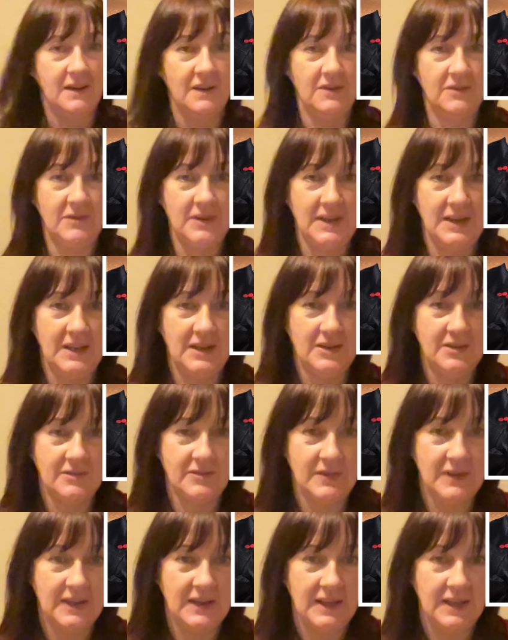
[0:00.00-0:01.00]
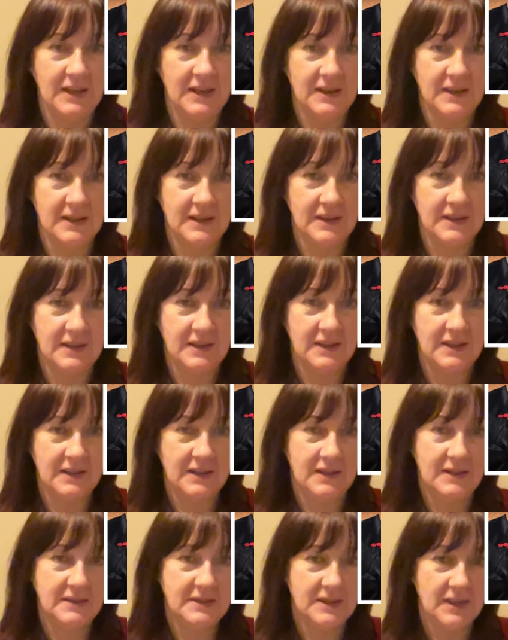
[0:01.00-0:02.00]
really lovely.
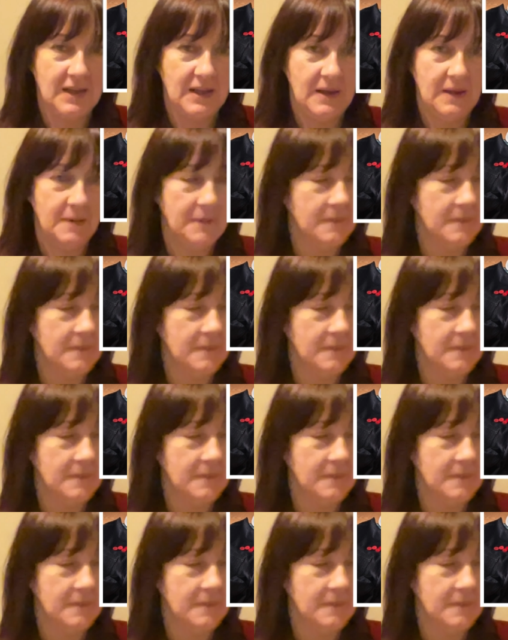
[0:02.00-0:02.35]
You see.